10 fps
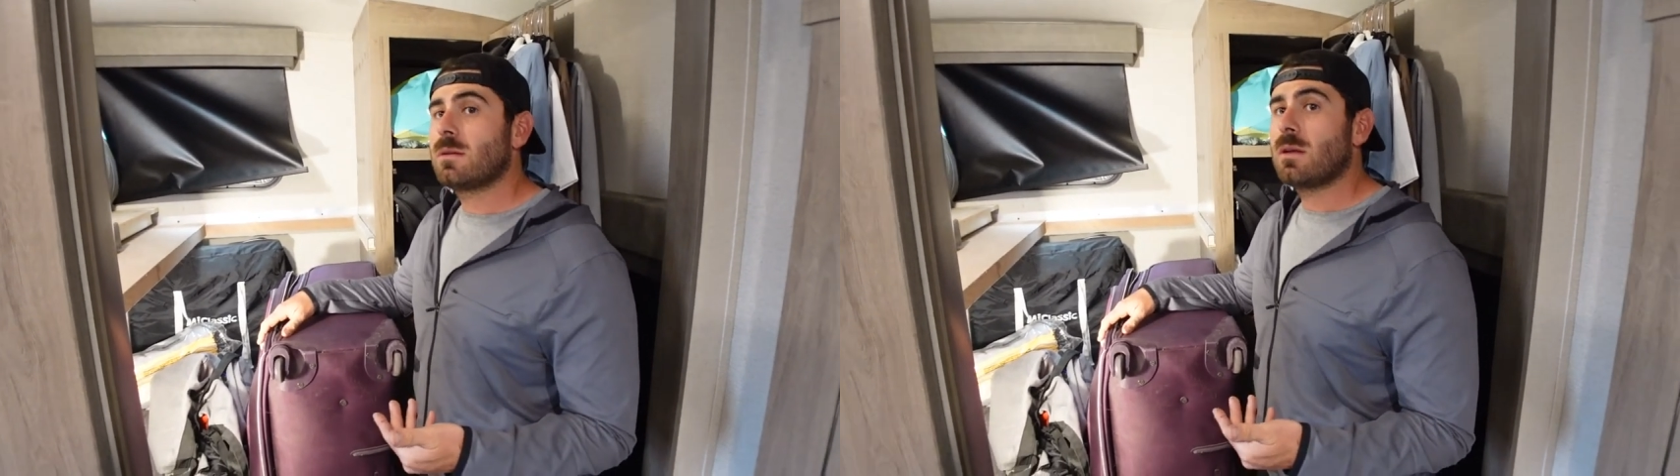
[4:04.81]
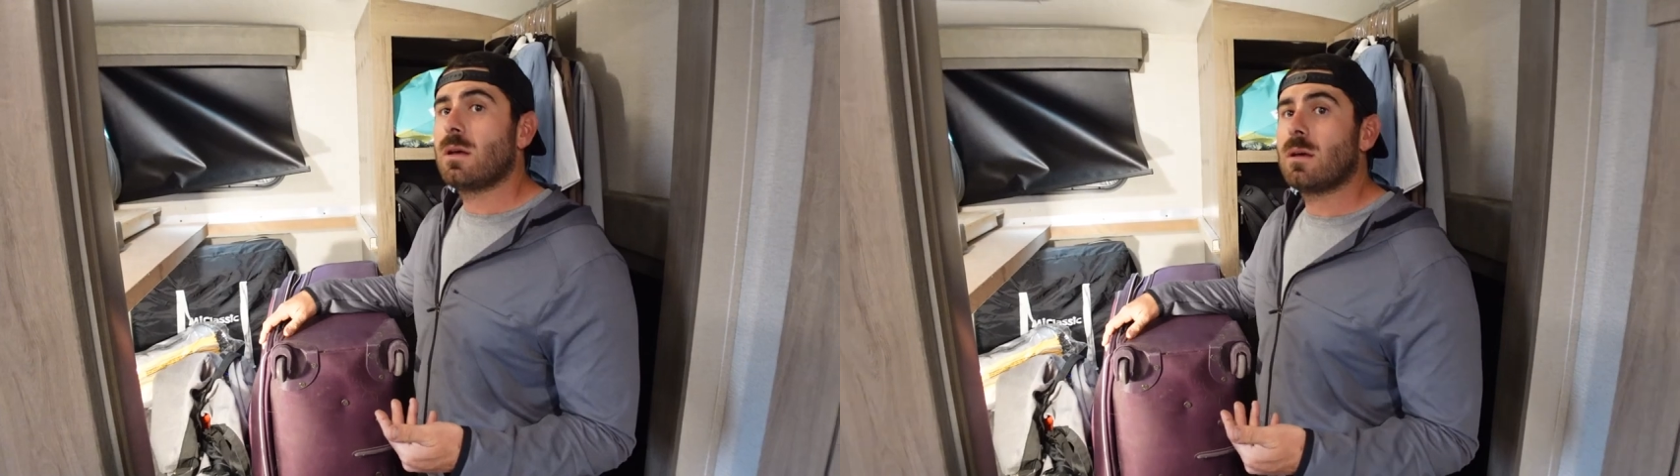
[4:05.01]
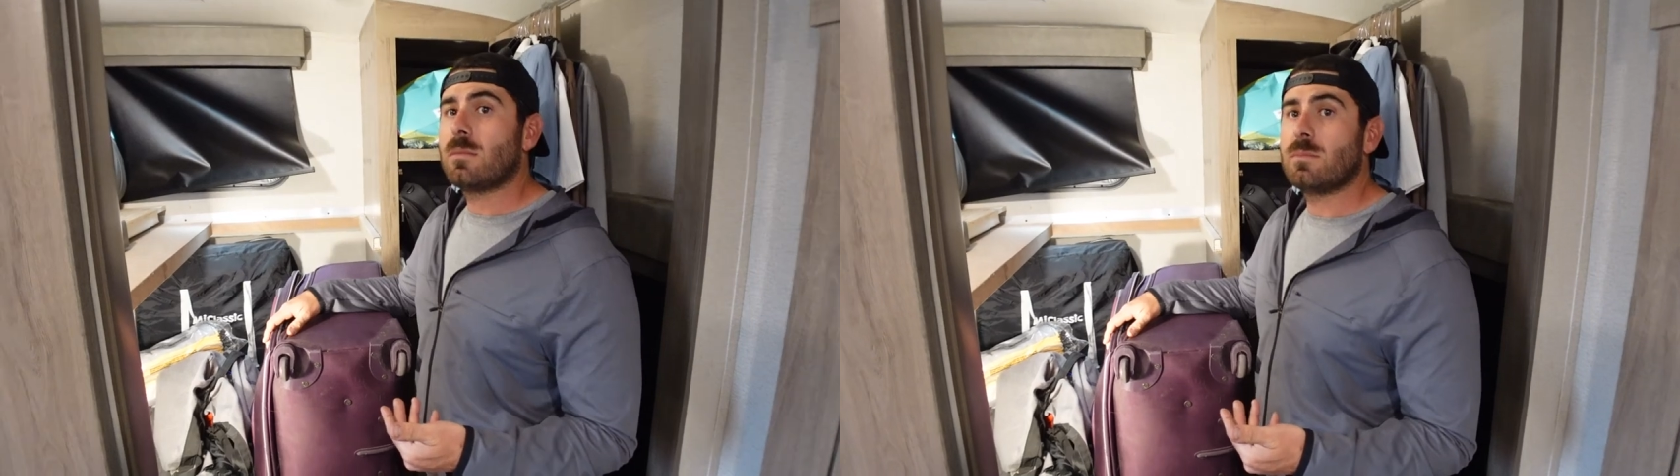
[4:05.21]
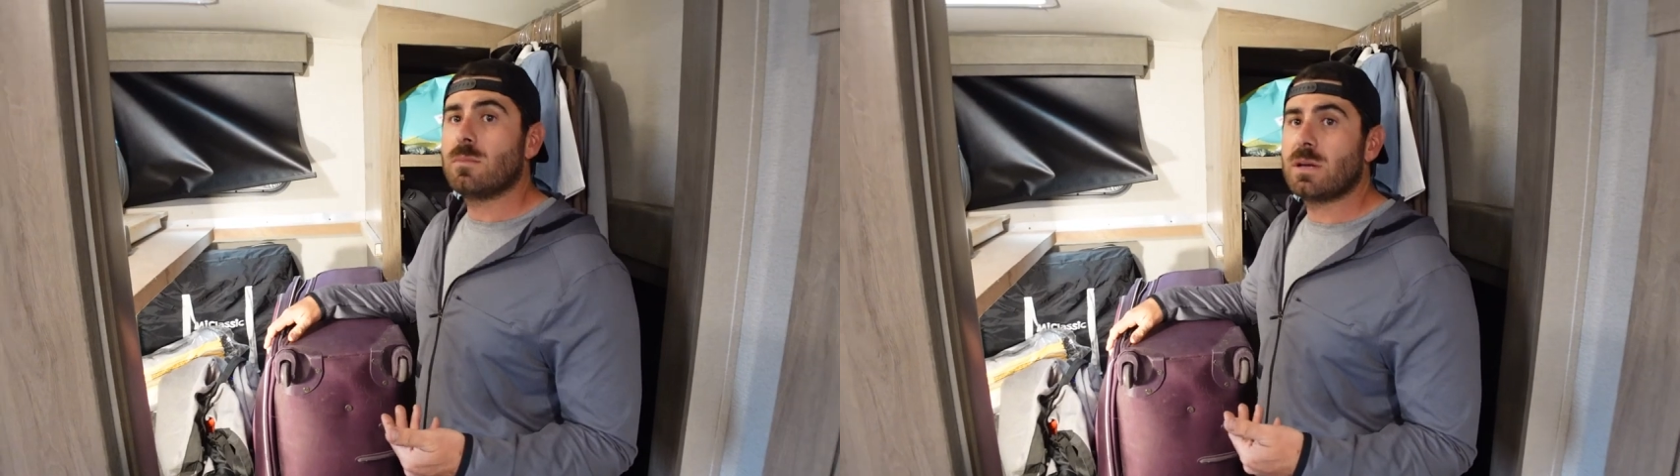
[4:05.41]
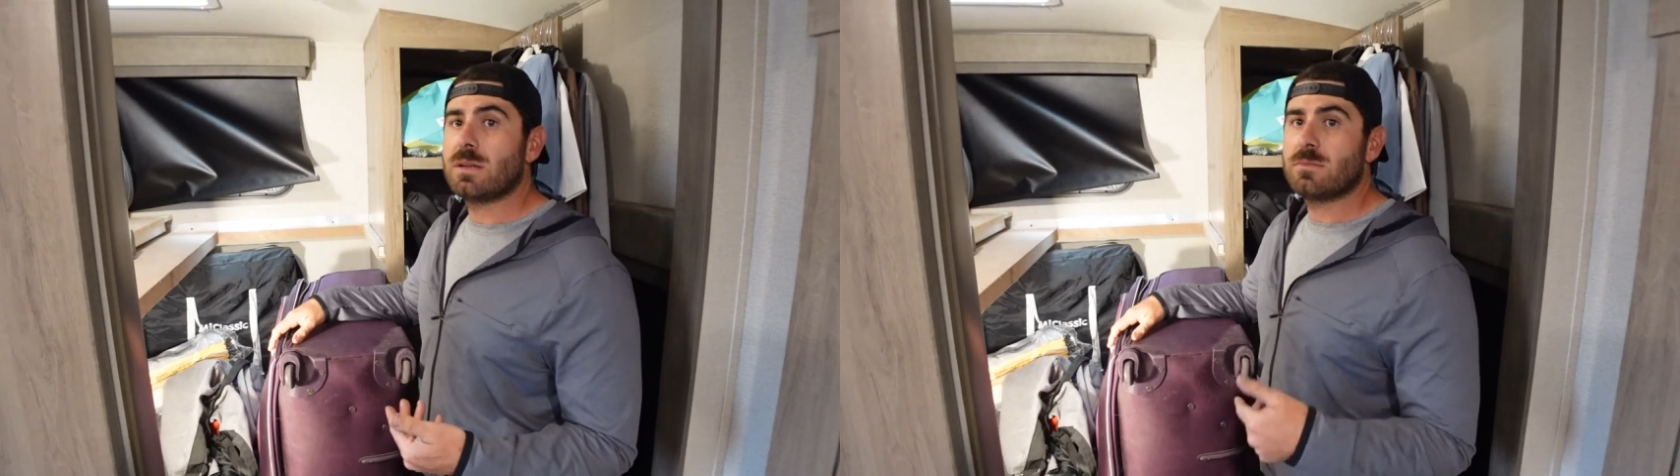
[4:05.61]
Um,
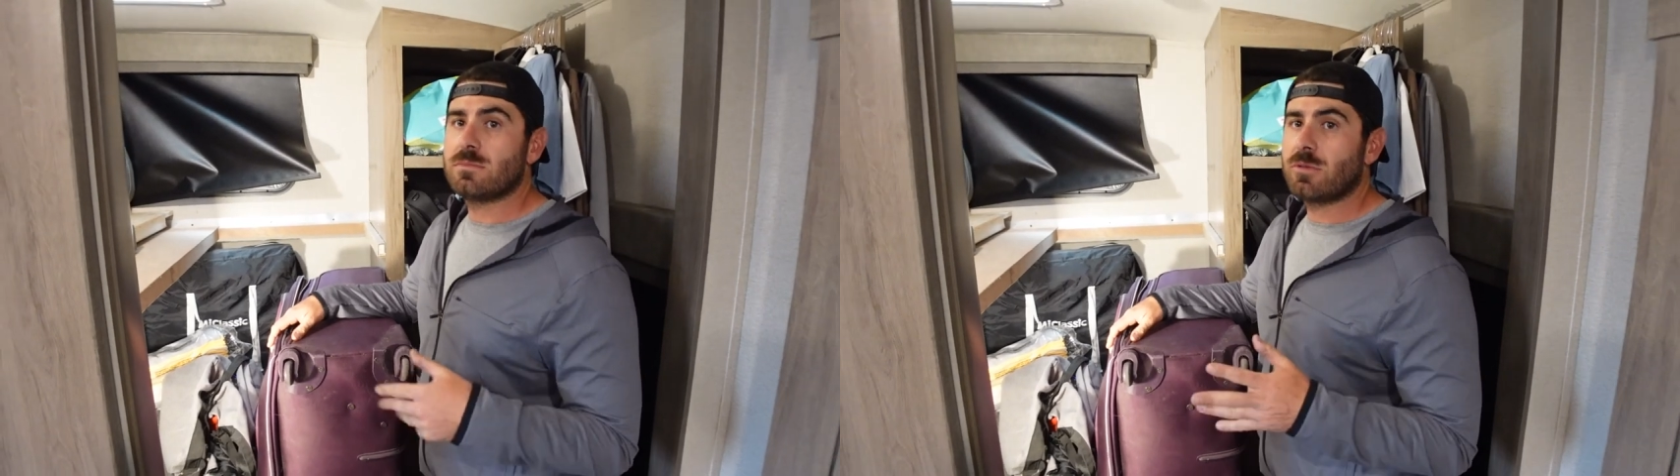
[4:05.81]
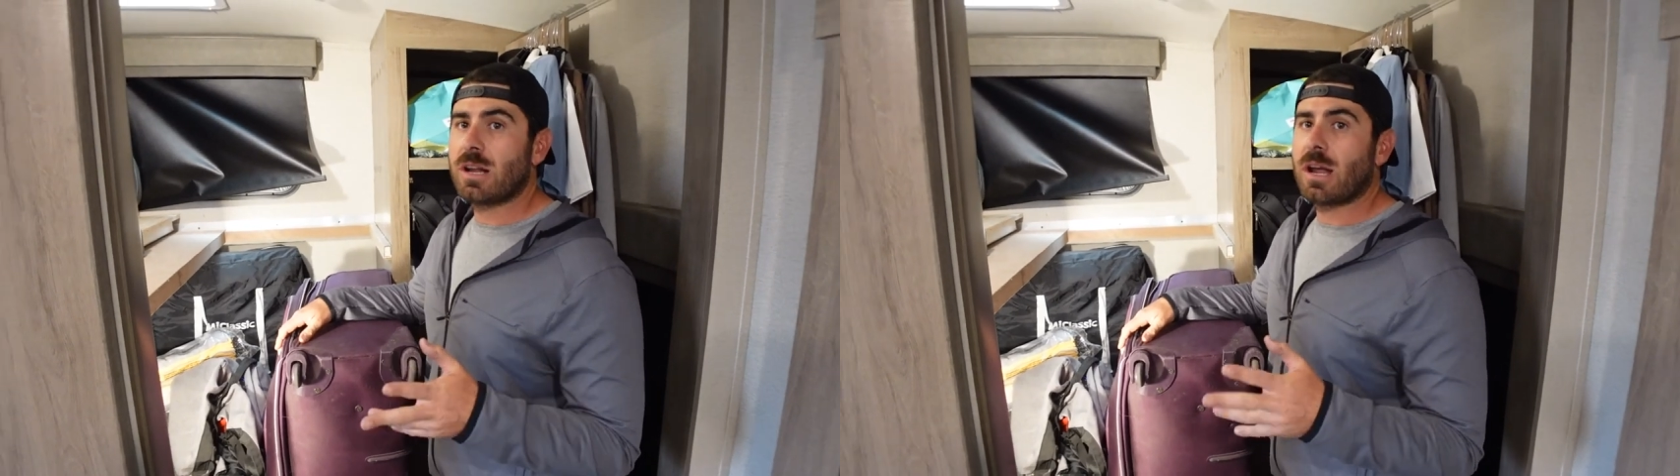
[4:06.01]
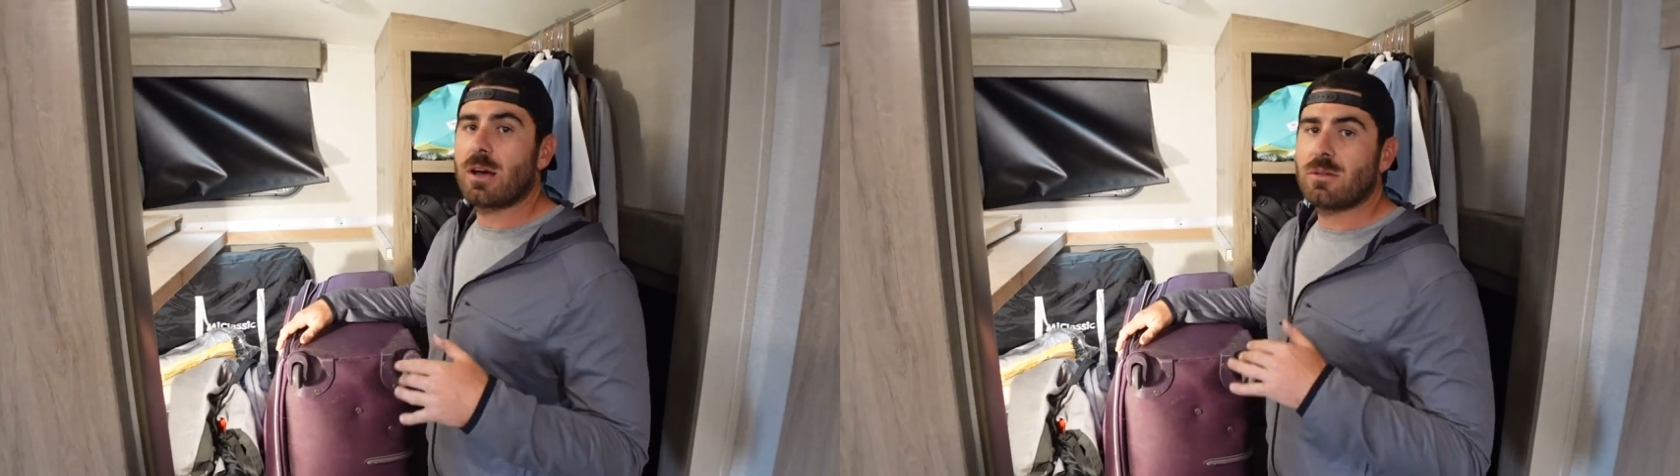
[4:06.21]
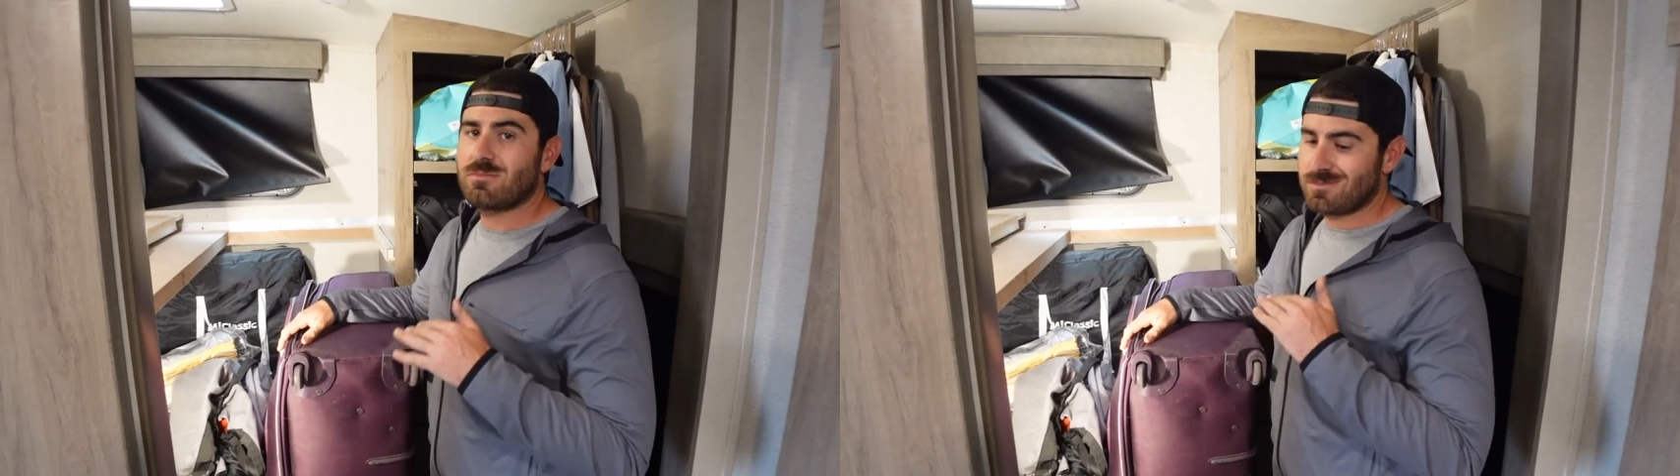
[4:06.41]
right now.